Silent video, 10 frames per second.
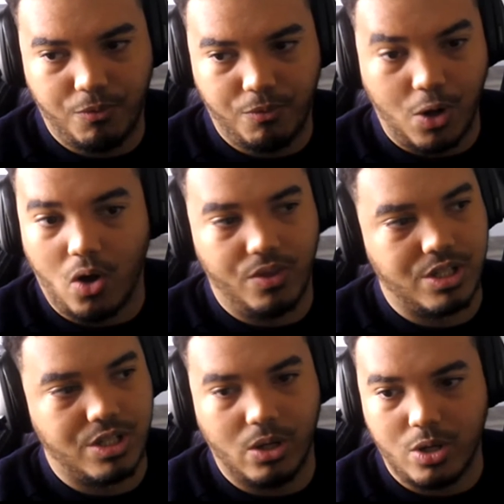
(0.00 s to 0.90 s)
forgotten the
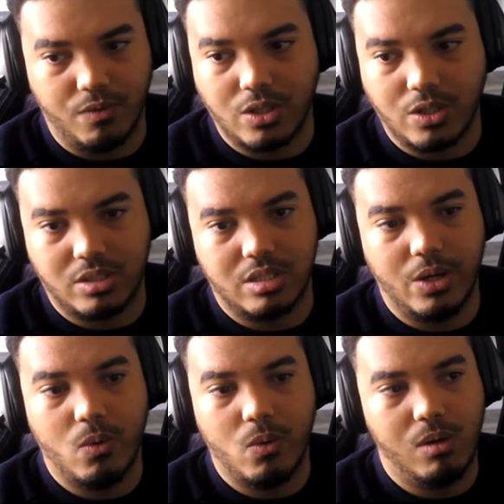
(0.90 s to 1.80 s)
skill, you've lost the
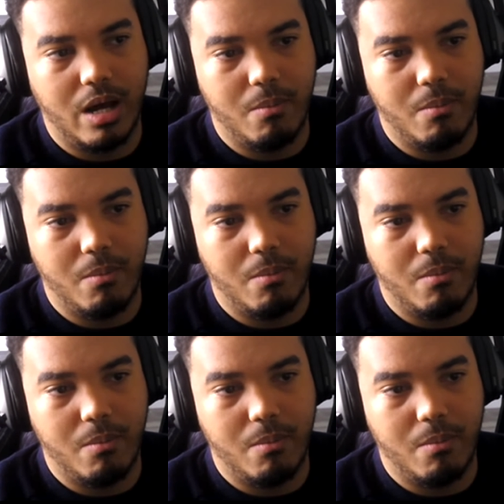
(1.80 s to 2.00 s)
skill.